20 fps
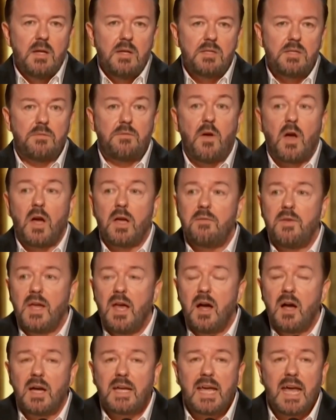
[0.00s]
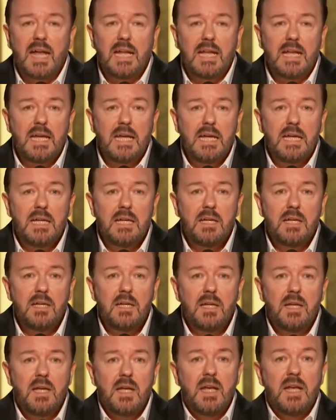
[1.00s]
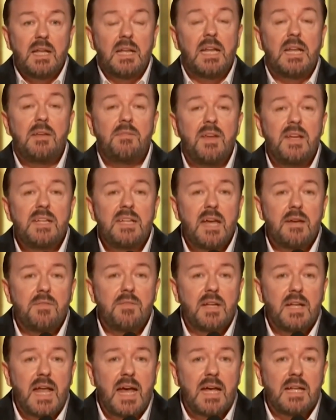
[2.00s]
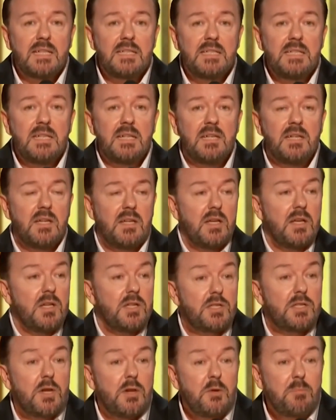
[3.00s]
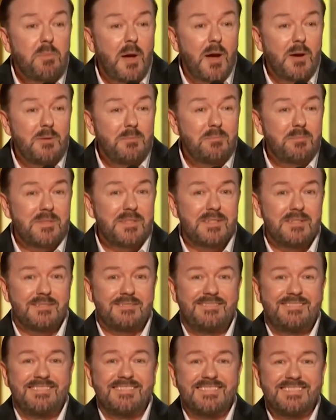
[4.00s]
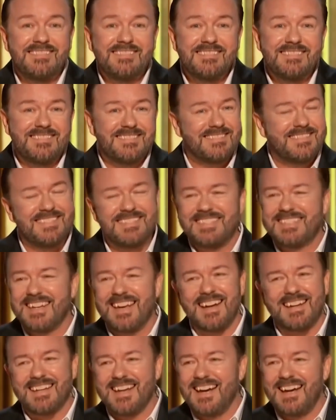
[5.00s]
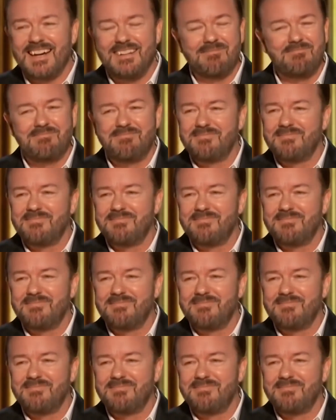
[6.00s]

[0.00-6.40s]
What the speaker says: Surviving R. Kelly, Leaving Neverland, Two Popes. Shut up.